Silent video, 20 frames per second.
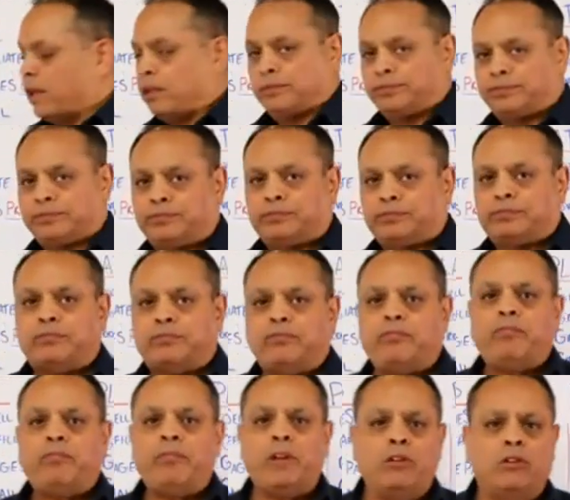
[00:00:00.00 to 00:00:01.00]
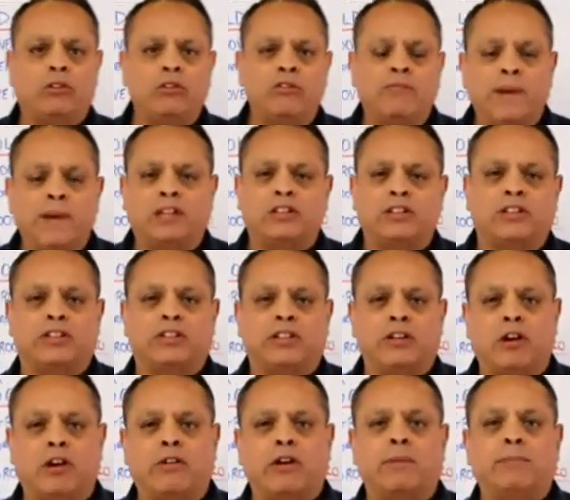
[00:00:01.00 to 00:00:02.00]
Mail. Groove Mail is a
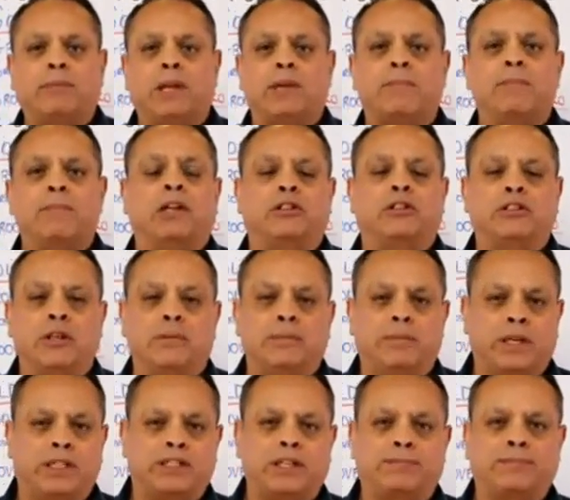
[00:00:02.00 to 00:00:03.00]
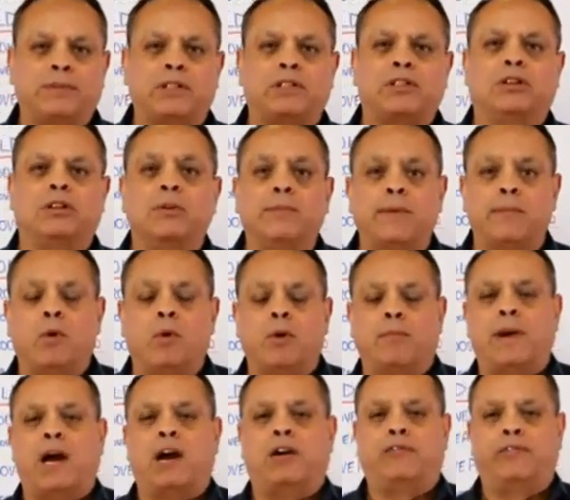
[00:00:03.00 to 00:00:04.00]
CRM like MailChimp, except it's a little bit
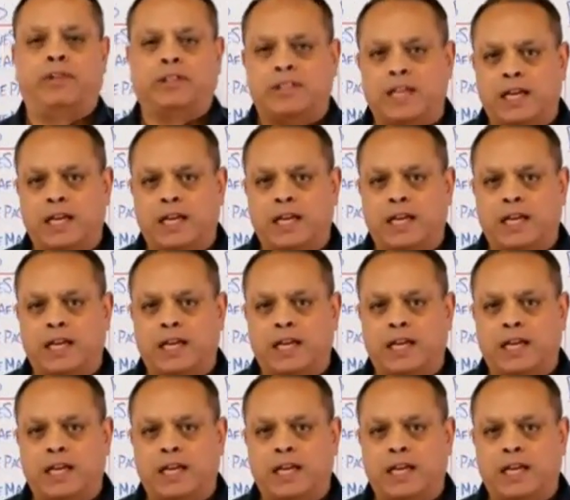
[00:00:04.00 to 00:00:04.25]
more powerful.